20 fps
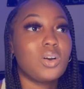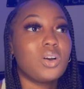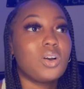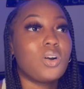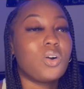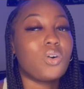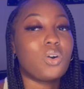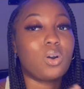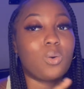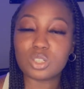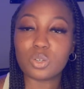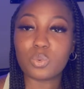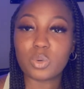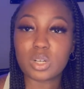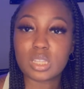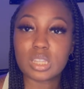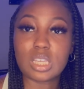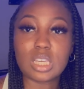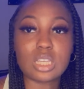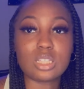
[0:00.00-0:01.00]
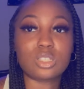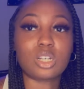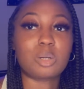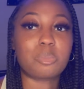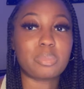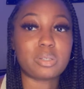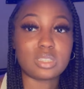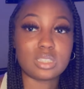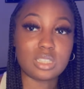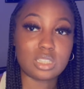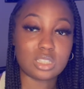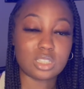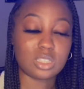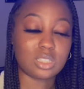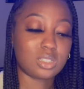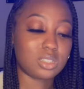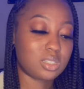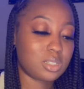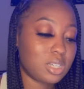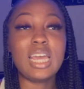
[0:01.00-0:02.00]
or where things are
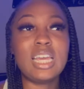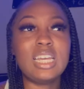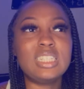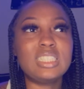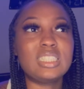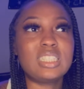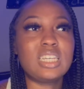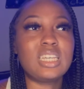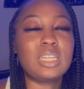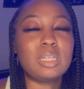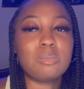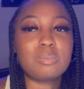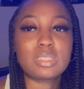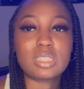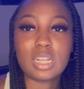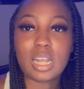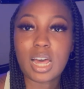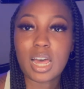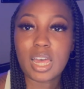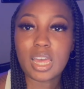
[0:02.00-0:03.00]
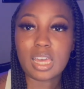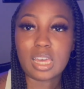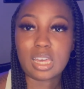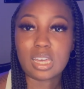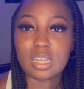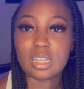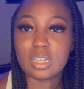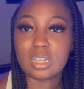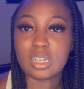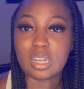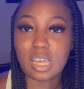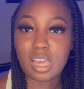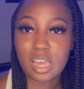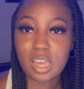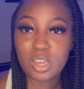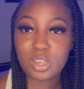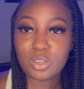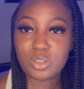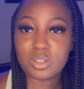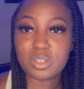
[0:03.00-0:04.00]
positioned. It seems like
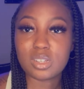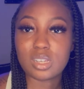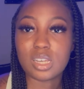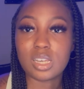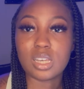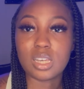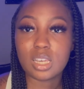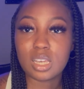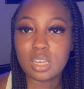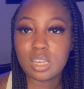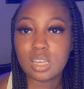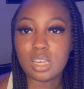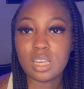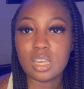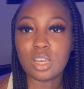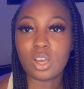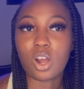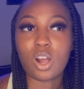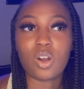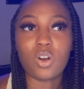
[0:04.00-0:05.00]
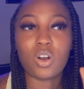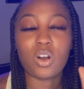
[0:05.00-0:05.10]
Daniel and KeKe are on